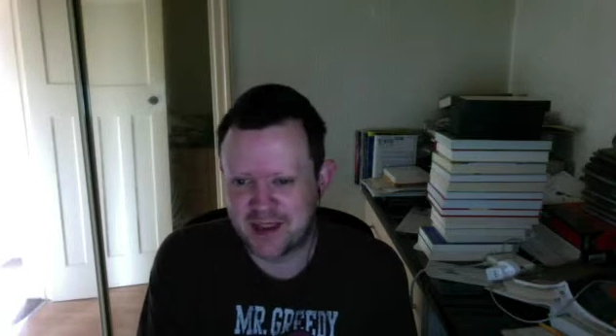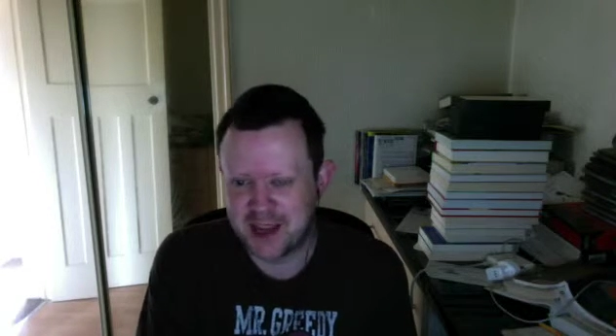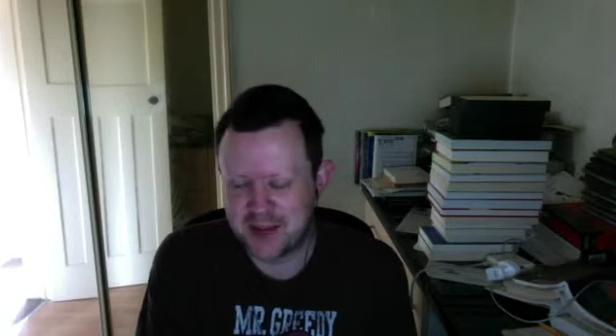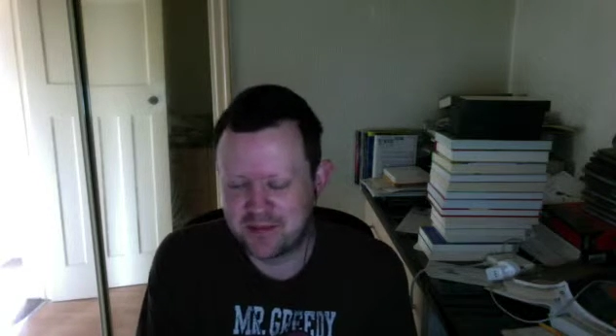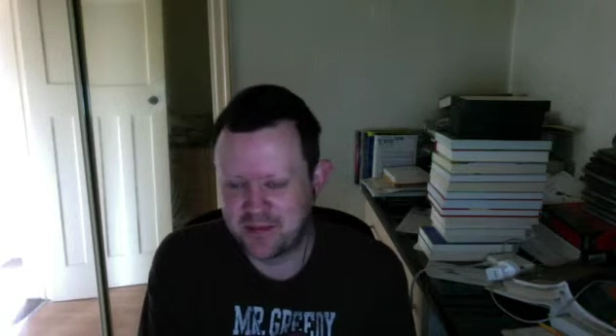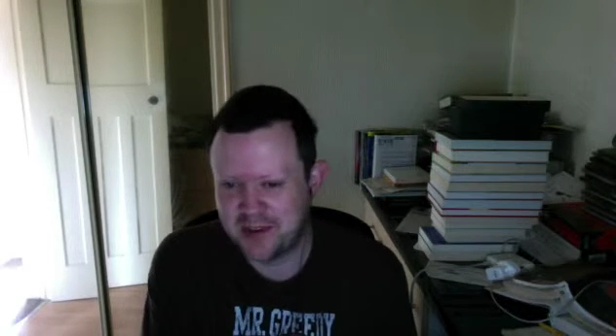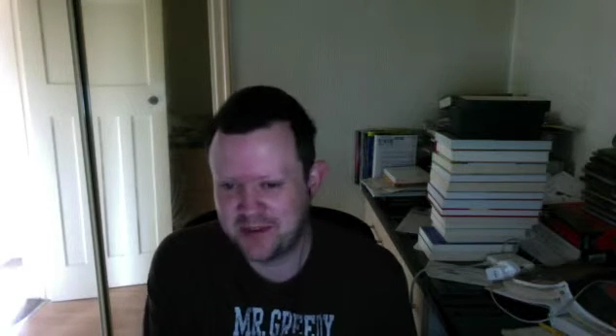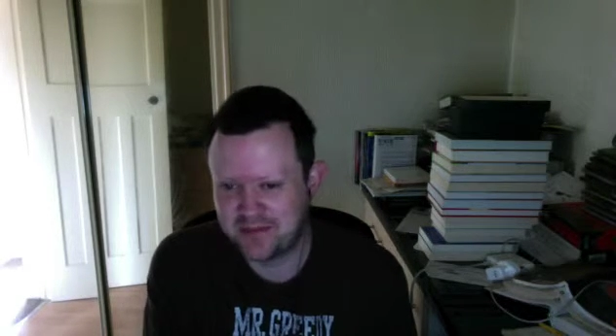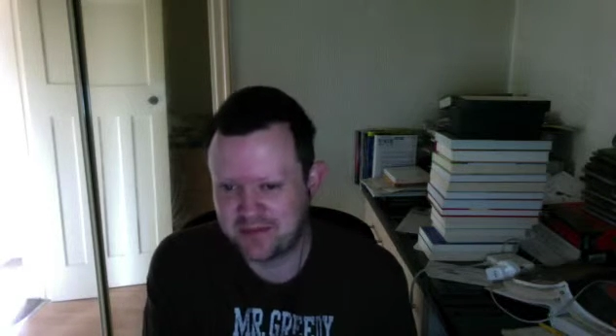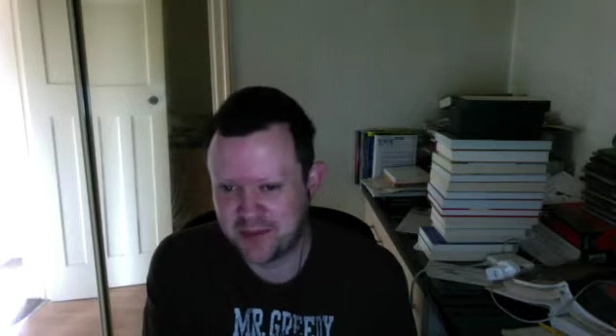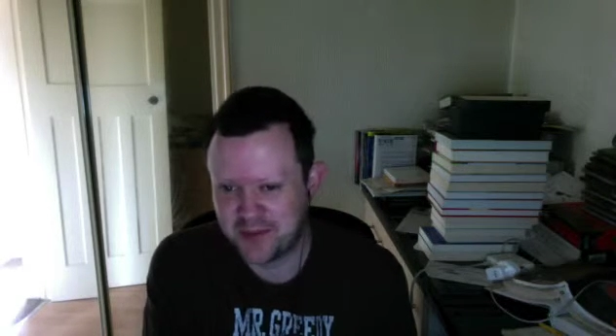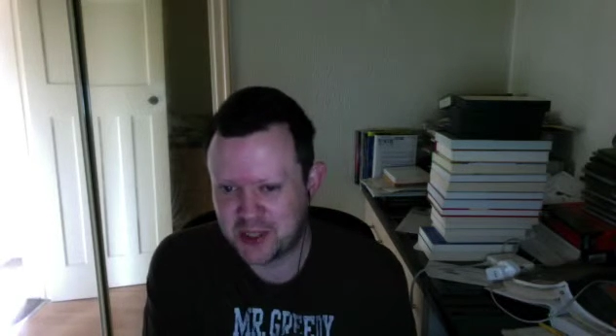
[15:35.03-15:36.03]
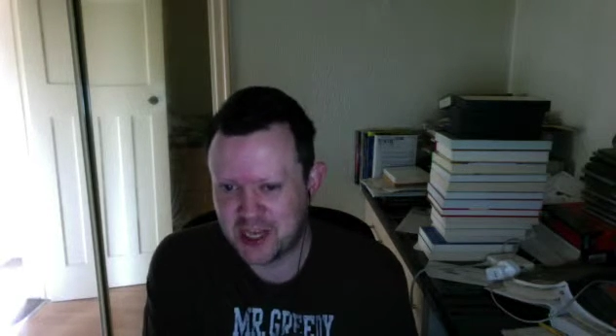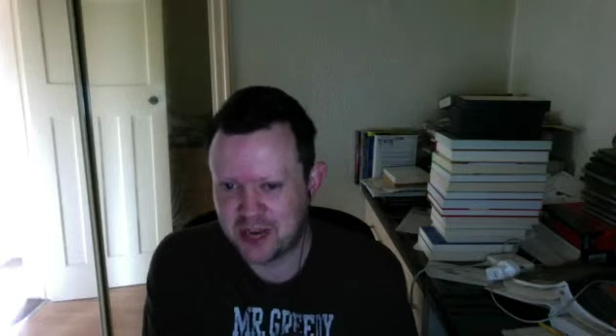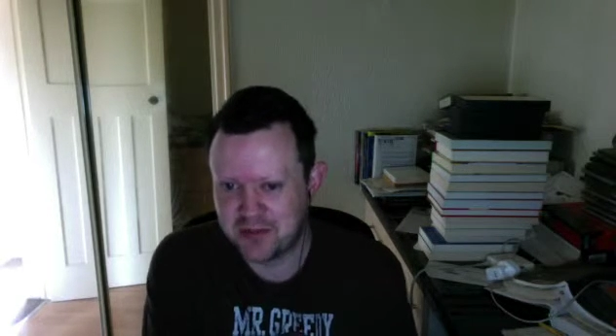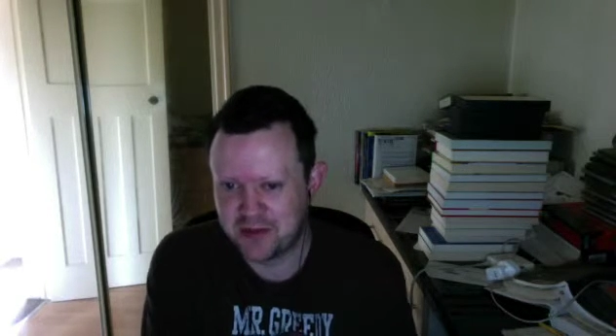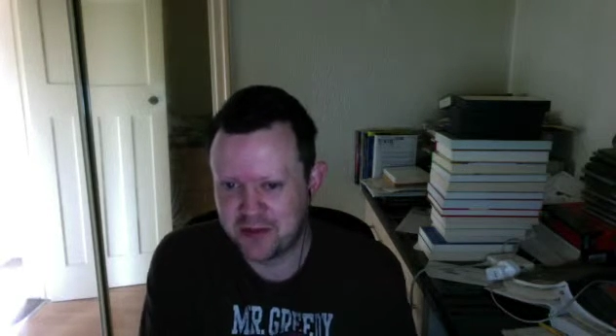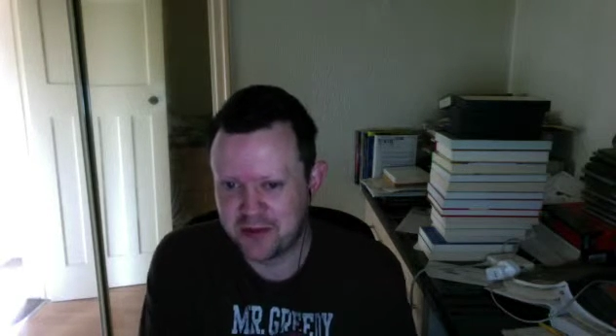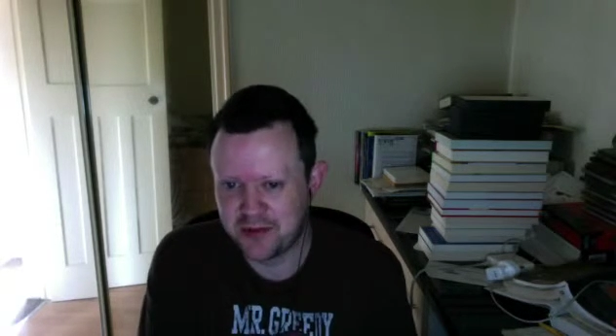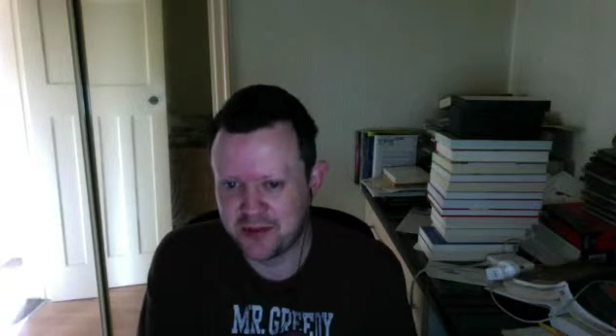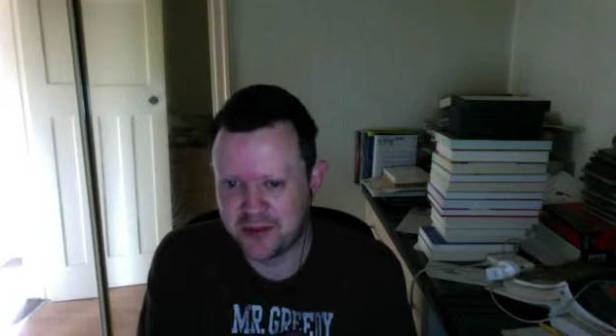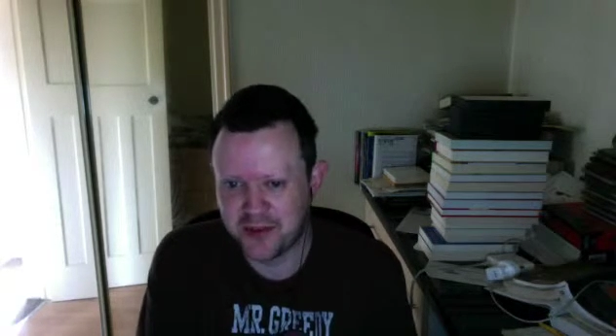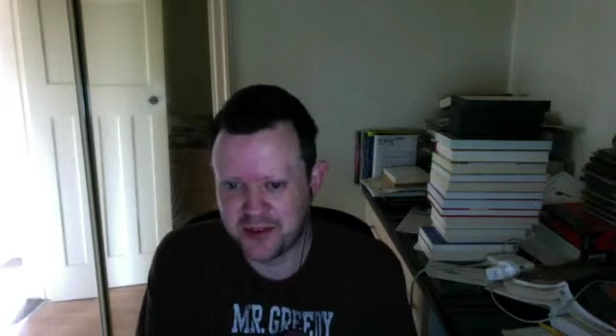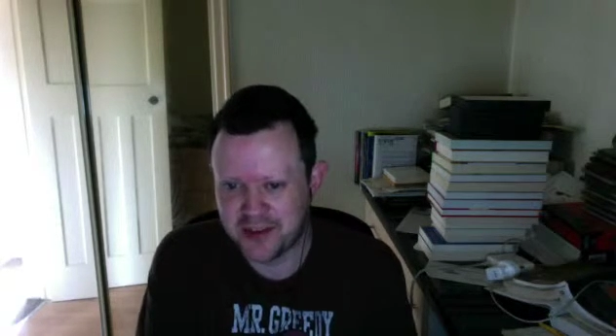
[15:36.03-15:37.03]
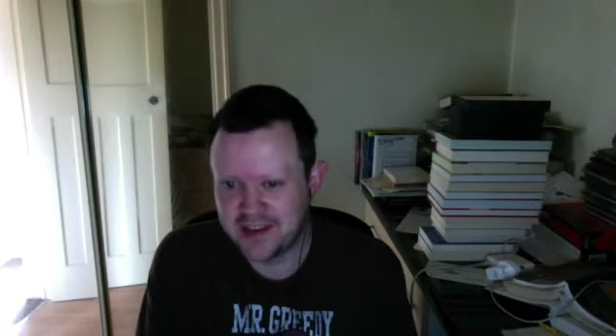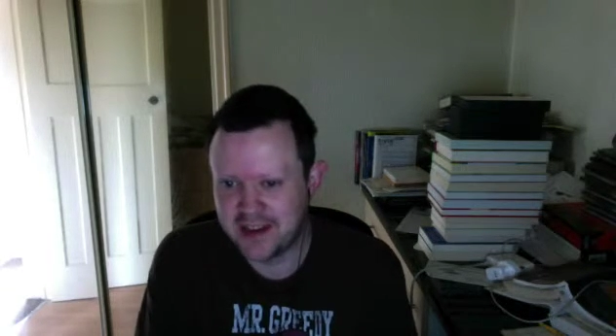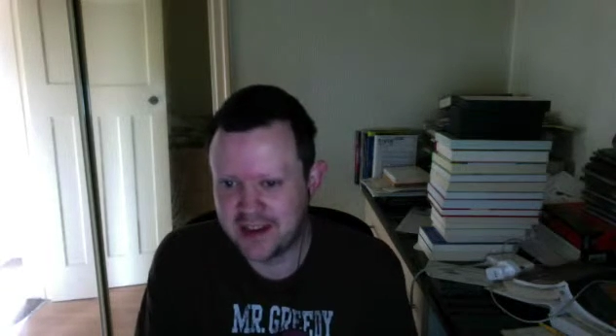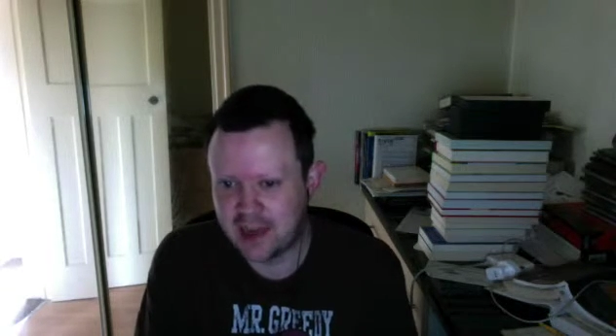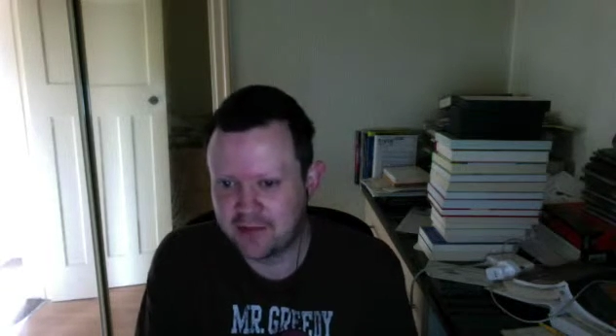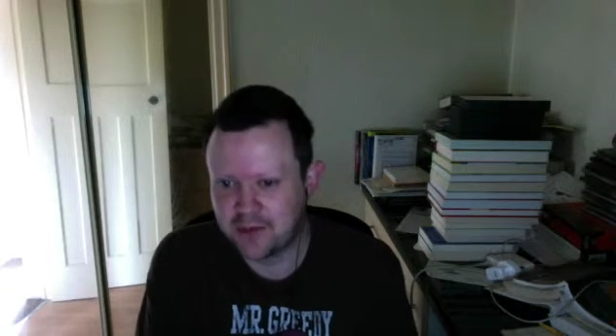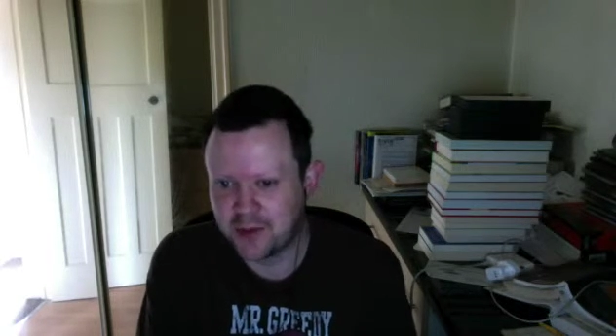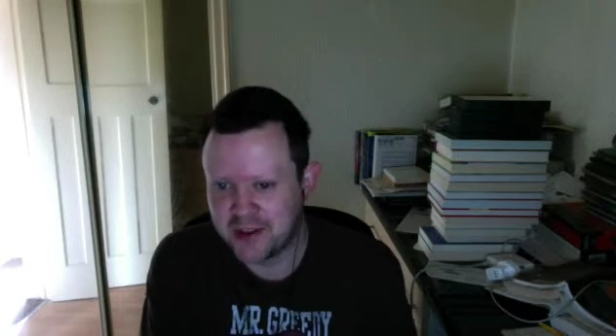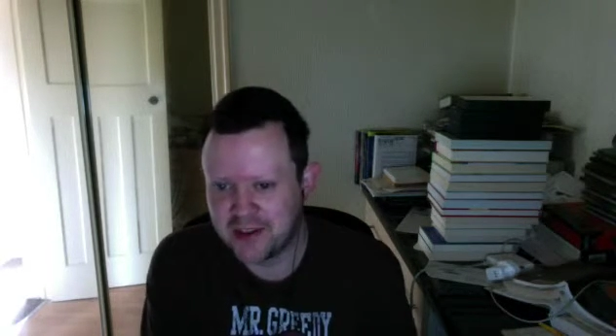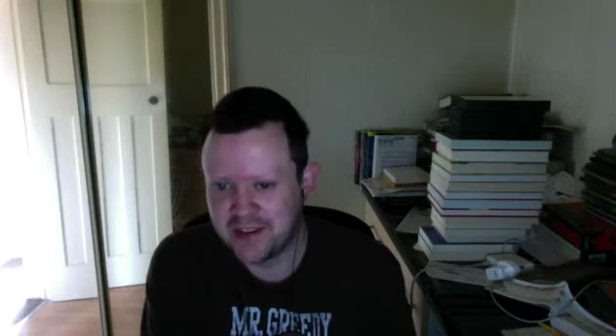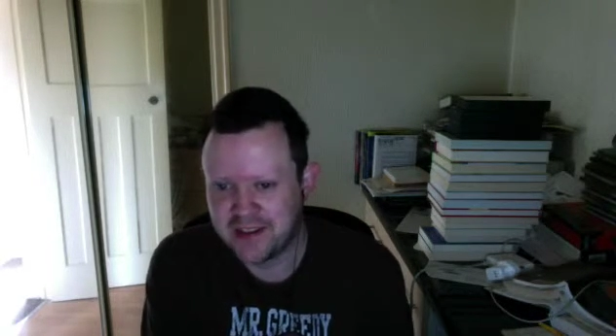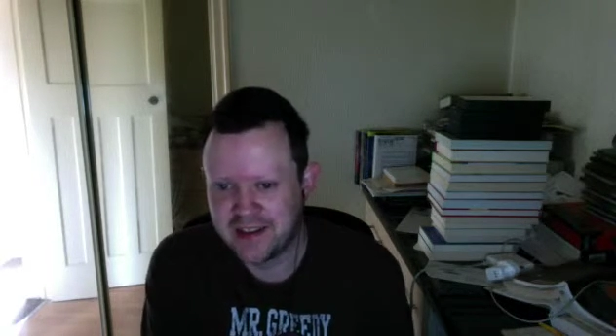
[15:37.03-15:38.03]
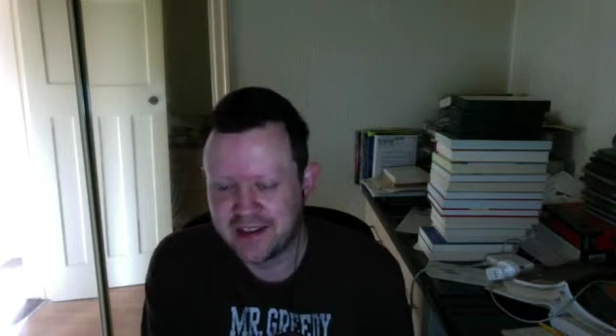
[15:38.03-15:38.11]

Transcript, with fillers: I'd be much happier with a world that didn't have money.